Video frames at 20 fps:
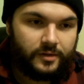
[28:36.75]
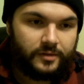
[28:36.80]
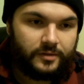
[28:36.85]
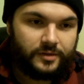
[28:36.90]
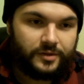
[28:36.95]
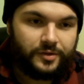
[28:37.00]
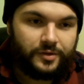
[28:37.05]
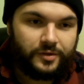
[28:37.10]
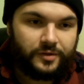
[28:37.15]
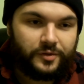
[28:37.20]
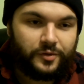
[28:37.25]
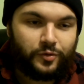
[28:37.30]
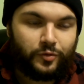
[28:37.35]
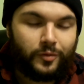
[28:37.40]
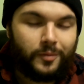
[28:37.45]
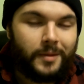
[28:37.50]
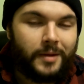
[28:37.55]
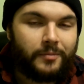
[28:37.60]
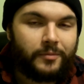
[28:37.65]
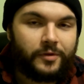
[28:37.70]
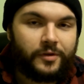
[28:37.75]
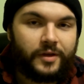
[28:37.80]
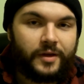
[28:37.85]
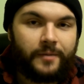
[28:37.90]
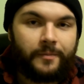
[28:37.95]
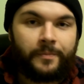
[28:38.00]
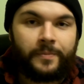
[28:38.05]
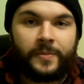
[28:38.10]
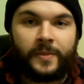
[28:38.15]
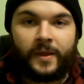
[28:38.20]
you remember
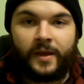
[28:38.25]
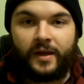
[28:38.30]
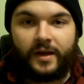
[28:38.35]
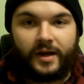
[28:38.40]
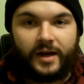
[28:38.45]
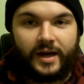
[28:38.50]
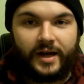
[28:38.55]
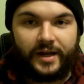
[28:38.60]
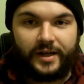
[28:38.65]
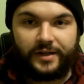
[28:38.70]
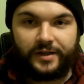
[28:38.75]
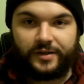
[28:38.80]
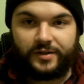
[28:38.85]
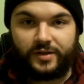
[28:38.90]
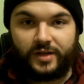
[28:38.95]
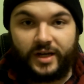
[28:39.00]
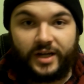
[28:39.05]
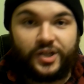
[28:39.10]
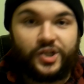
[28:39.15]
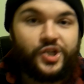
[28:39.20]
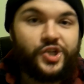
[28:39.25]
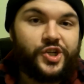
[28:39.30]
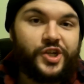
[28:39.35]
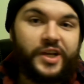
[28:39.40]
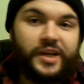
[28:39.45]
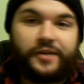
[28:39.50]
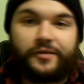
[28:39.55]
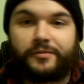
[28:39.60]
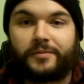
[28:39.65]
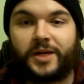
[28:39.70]
them, I
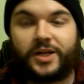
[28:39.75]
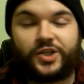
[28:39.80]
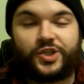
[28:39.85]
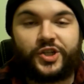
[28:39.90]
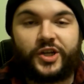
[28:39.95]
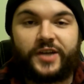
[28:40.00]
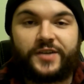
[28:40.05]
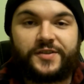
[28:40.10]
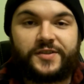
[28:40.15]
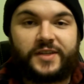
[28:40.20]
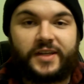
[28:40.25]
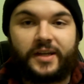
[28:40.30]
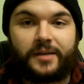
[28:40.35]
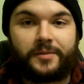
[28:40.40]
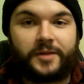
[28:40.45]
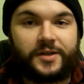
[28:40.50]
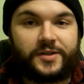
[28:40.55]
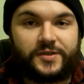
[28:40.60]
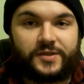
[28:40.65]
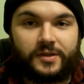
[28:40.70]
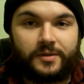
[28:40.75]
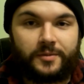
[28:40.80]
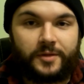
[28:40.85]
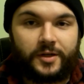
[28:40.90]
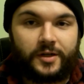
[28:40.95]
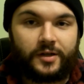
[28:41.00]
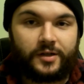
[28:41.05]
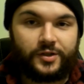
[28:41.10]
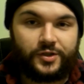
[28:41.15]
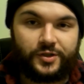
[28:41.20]
shave my chest and my stomach,
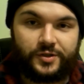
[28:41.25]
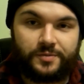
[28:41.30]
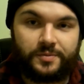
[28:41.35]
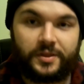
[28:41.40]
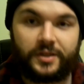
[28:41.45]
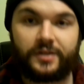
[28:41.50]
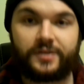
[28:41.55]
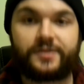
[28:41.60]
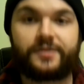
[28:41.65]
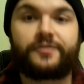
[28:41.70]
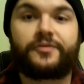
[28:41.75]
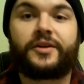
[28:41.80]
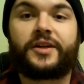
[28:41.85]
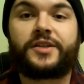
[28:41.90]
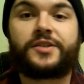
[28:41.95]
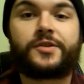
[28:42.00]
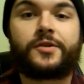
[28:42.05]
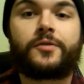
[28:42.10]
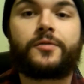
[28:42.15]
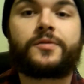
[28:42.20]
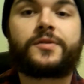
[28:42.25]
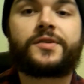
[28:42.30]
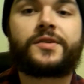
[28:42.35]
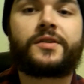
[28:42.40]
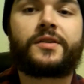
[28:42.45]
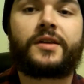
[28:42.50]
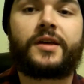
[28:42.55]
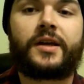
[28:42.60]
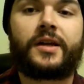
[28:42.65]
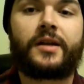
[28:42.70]
just because if I don't,
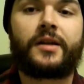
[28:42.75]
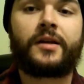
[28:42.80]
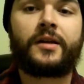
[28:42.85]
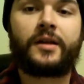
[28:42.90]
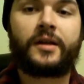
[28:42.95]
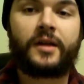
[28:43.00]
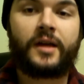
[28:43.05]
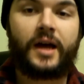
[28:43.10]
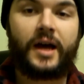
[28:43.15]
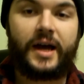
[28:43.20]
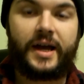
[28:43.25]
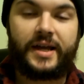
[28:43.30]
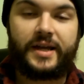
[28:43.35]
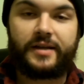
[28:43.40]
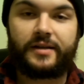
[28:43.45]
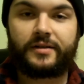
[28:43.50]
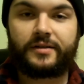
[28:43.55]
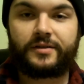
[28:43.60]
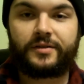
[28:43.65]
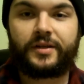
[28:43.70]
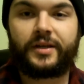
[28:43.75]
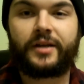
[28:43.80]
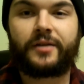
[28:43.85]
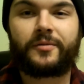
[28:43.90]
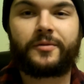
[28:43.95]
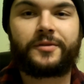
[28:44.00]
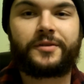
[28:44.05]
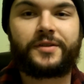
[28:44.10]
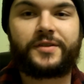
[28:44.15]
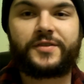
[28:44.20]
then I can't
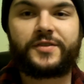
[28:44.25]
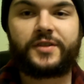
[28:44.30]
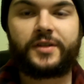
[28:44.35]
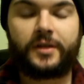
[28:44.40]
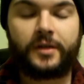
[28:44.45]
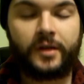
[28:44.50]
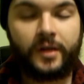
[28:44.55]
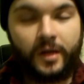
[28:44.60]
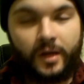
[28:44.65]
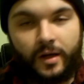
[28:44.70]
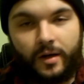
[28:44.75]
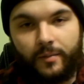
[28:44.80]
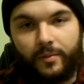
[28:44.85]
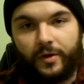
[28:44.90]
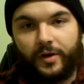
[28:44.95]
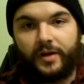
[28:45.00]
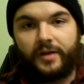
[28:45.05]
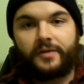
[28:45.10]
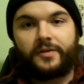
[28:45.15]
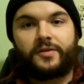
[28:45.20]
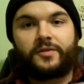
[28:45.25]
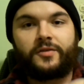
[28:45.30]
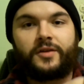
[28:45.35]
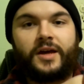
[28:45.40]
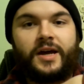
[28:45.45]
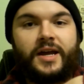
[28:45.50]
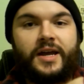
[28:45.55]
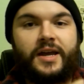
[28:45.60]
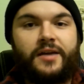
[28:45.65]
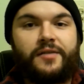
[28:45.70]
really see. But
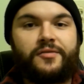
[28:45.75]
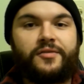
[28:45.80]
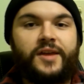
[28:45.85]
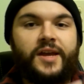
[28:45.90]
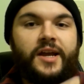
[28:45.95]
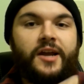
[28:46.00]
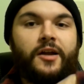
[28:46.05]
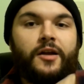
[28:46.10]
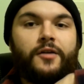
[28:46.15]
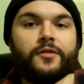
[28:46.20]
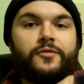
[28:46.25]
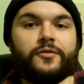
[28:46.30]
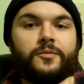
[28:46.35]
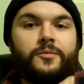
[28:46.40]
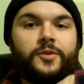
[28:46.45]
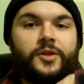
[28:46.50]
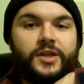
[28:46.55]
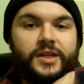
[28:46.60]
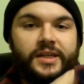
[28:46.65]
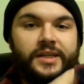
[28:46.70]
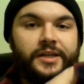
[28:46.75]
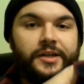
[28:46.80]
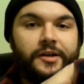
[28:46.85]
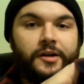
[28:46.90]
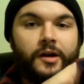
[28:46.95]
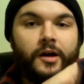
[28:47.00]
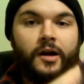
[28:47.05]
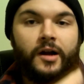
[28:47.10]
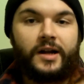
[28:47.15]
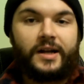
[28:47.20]
I have hair from like
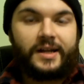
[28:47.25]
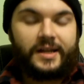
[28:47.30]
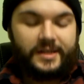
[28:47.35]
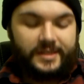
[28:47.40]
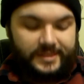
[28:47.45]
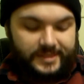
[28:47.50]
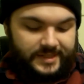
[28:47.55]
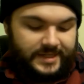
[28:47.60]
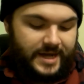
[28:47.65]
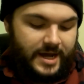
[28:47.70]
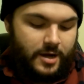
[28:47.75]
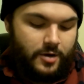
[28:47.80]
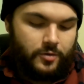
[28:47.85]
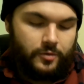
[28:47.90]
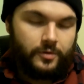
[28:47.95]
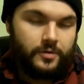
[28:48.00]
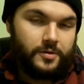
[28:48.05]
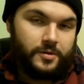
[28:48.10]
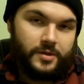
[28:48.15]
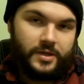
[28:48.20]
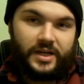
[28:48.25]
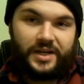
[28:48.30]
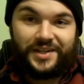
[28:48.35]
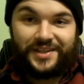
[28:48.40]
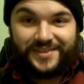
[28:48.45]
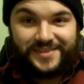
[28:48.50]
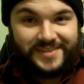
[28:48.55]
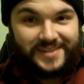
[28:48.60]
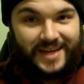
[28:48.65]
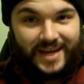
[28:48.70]
here down, and
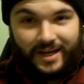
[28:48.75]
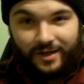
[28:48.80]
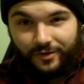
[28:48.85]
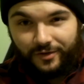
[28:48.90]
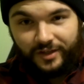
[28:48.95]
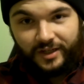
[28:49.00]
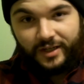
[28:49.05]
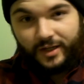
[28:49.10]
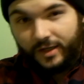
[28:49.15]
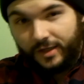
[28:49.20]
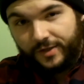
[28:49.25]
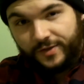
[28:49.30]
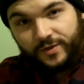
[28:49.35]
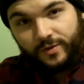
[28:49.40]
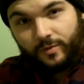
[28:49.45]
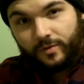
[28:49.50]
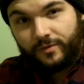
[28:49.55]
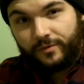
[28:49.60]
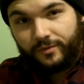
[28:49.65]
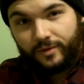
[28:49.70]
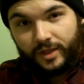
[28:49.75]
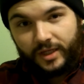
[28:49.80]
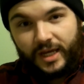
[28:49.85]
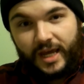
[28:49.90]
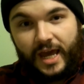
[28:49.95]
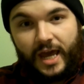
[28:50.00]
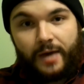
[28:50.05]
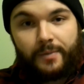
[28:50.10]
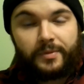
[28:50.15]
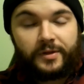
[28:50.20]
it's not like any sort of like
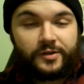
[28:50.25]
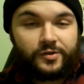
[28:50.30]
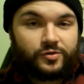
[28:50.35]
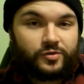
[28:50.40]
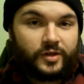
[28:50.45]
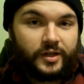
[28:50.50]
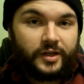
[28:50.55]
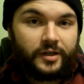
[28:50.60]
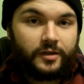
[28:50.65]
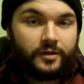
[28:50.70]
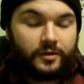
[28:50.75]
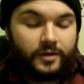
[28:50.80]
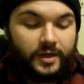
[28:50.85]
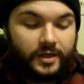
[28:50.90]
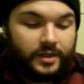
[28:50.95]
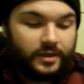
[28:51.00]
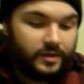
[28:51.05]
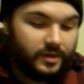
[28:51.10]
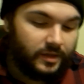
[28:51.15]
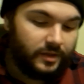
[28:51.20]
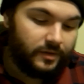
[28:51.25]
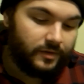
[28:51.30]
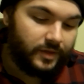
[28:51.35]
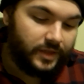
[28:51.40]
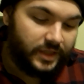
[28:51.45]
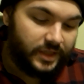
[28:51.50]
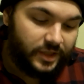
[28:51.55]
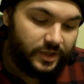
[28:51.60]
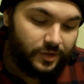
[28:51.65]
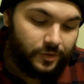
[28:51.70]
happy trail, anything
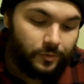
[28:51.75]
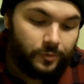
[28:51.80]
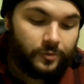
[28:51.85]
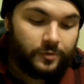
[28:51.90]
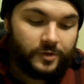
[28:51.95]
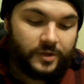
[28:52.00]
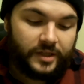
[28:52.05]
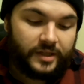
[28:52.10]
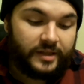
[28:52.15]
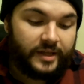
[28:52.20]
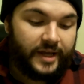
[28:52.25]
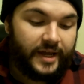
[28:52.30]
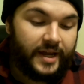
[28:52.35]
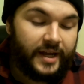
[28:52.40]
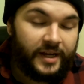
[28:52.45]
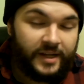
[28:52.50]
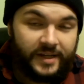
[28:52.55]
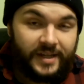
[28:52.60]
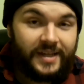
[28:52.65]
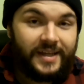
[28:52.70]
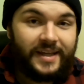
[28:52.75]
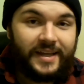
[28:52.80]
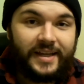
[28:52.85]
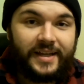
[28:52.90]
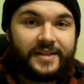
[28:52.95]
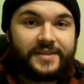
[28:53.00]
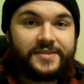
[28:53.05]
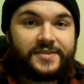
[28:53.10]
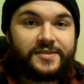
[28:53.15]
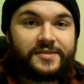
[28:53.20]
like cute like that.
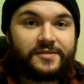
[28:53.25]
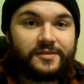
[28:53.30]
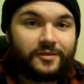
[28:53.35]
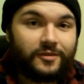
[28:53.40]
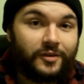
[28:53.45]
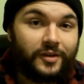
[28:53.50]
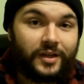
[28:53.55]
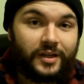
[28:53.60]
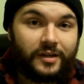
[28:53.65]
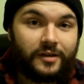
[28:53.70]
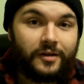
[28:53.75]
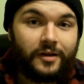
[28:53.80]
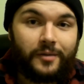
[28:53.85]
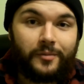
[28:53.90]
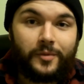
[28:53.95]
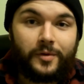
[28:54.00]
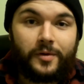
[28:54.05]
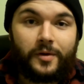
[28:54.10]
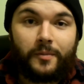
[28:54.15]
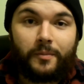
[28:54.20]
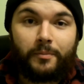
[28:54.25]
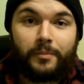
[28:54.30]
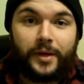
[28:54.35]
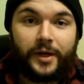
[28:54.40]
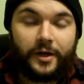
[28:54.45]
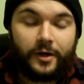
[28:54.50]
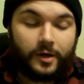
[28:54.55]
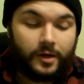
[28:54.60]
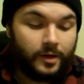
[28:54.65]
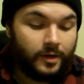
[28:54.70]
It's like I'm a
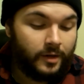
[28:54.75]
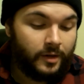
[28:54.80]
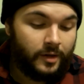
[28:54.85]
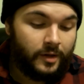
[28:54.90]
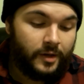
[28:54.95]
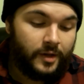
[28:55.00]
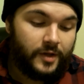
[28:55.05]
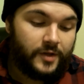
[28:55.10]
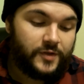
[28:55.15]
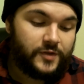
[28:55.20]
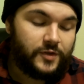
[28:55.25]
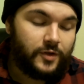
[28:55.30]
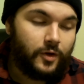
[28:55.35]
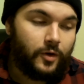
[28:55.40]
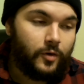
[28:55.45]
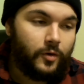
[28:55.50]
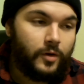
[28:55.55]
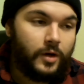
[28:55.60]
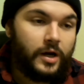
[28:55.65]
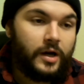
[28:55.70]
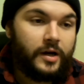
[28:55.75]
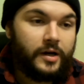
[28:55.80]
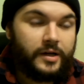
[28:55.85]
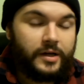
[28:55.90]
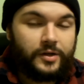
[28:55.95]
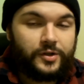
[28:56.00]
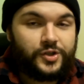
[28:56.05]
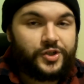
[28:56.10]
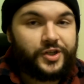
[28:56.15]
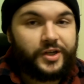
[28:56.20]
bear. So
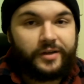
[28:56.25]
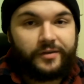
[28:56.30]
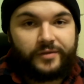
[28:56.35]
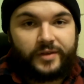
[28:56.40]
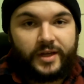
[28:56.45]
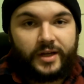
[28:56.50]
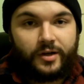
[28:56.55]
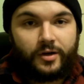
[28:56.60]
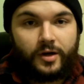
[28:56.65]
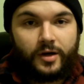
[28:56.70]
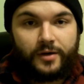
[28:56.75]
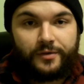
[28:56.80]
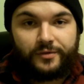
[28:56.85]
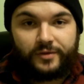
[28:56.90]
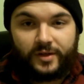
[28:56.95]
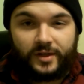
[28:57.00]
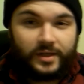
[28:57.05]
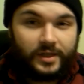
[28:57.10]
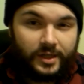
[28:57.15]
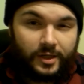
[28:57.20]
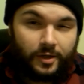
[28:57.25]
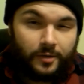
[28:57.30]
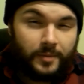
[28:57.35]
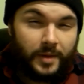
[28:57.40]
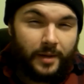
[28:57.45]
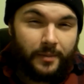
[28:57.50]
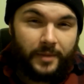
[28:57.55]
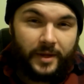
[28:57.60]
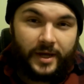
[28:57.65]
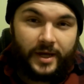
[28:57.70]
I'll shave that off and nair
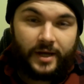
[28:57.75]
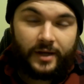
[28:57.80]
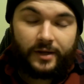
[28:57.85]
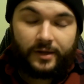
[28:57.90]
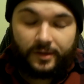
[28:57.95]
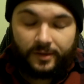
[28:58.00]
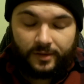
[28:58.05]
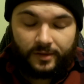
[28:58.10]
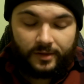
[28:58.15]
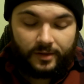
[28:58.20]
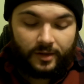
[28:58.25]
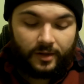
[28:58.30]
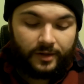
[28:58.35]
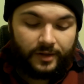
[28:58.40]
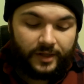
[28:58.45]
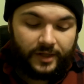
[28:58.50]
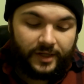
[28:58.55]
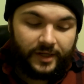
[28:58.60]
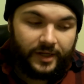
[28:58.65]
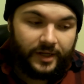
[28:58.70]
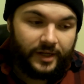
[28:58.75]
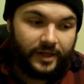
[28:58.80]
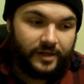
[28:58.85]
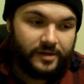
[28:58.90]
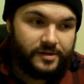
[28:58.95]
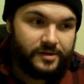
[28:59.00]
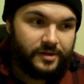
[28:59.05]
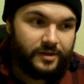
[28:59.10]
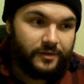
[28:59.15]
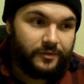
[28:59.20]
my back.
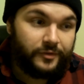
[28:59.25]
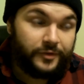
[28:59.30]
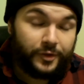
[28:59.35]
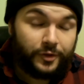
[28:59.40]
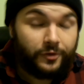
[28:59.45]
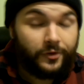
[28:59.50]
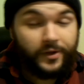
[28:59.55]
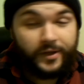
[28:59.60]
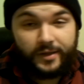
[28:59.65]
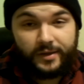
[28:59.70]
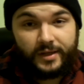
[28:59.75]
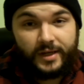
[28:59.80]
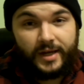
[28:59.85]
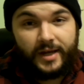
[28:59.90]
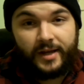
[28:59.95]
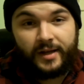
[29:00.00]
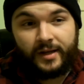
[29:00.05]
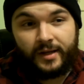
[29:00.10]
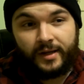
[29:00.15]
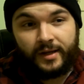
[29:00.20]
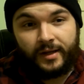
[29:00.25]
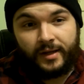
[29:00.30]
And if you're like that,